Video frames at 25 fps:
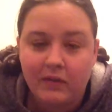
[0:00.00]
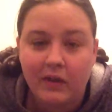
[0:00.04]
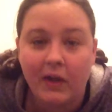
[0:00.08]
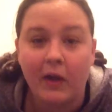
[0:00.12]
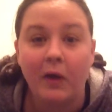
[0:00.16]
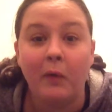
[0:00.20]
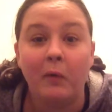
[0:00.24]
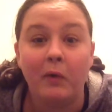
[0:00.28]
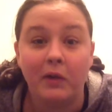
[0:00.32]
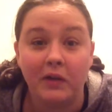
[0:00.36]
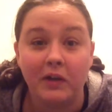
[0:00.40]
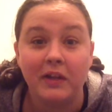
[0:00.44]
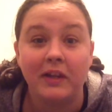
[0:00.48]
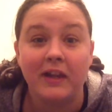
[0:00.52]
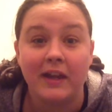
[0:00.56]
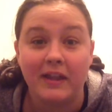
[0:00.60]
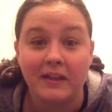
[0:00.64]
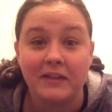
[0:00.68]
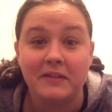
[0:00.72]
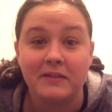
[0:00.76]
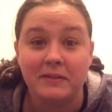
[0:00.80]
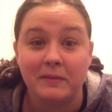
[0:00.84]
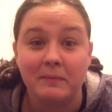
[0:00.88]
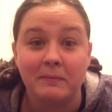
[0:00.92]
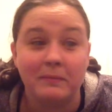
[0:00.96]
I want to get
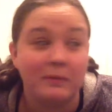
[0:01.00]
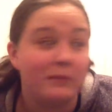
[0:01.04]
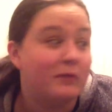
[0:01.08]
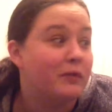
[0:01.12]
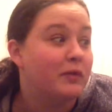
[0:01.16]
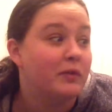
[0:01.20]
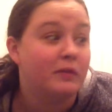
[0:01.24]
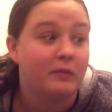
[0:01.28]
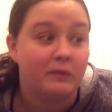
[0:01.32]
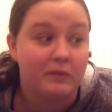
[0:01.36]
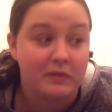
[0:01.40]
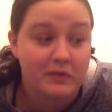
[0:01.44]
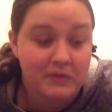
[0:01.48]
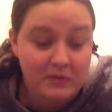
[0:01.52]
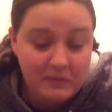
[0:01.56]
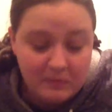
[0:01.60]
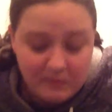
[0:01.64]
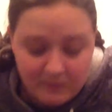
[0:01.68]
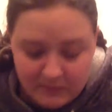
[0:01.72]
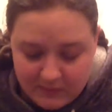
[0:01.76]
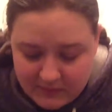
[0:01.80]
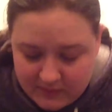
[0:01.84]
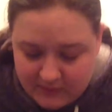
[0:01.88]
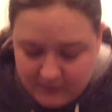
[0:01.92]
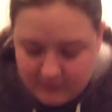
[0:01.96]
this done before the
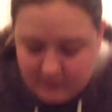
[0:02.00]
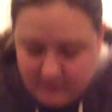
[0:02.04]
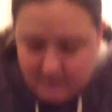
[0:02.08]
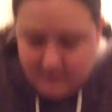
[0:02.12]
results.